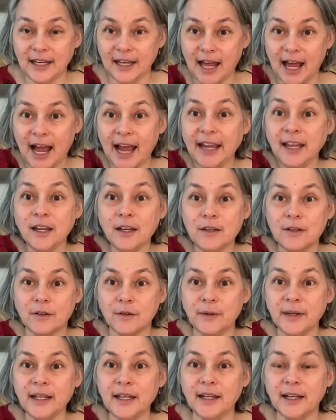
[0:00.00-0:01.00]
I could
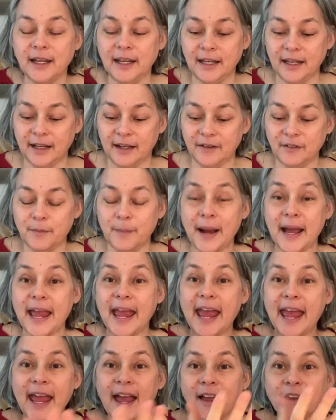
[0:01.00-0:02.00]
do it, because my
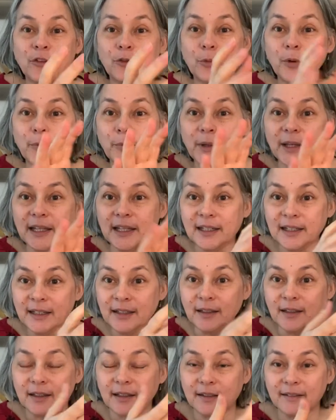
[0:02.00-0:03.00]
hands were really
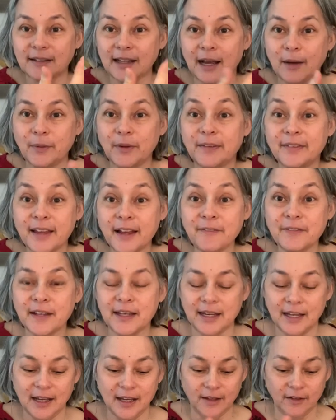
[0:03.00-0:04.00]
little because I was
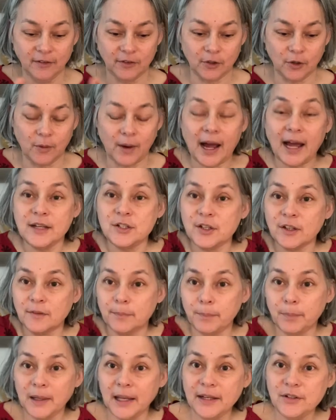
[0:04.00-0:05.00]
7. So I
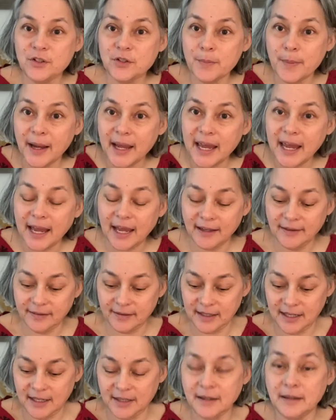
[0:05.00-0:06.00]
just plunged my
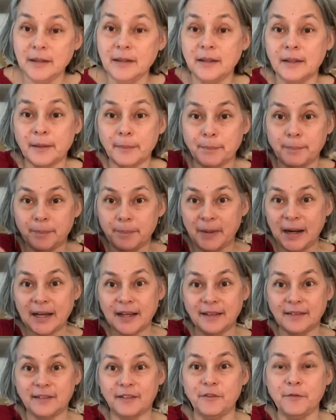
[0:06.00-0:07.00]
hands in the
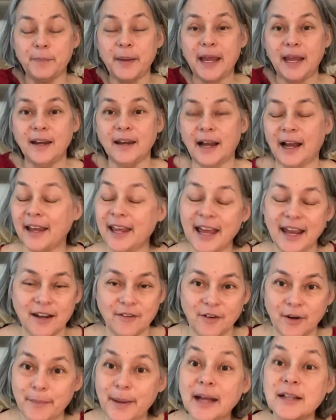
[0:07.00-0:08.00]
buckets of paint. I can't
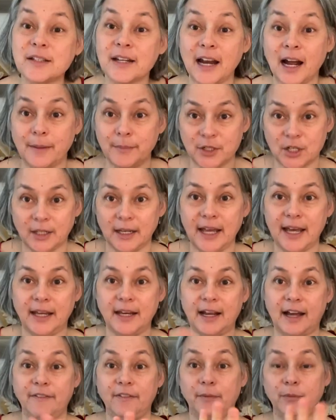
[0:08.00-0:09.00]
even imagine how much lead
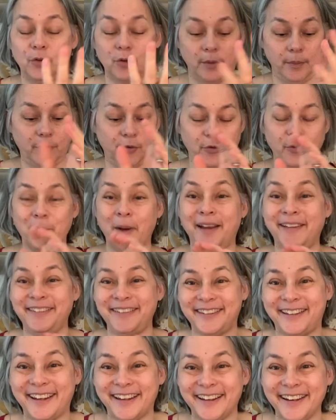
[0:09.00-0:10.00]
I've absorbed through my
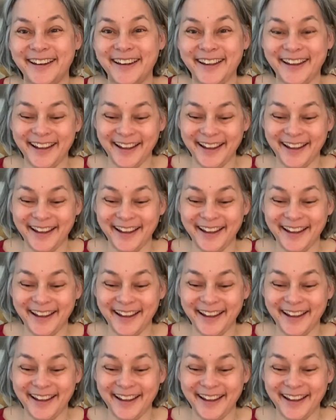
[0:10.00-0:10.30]
skin.